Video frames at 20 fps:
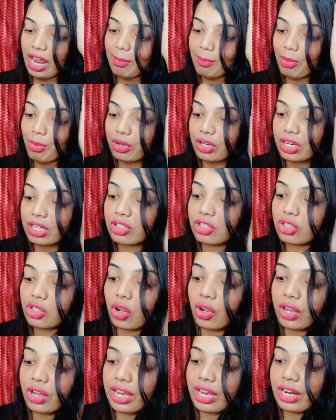and protects
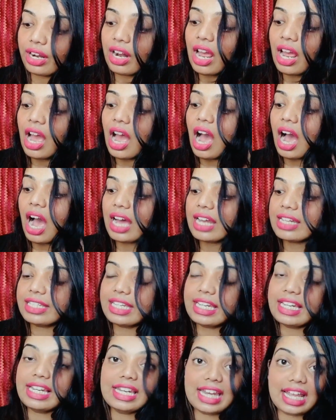your hair
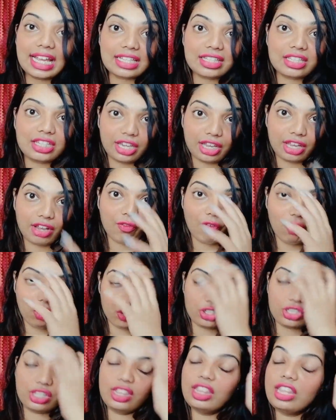until next hair wash.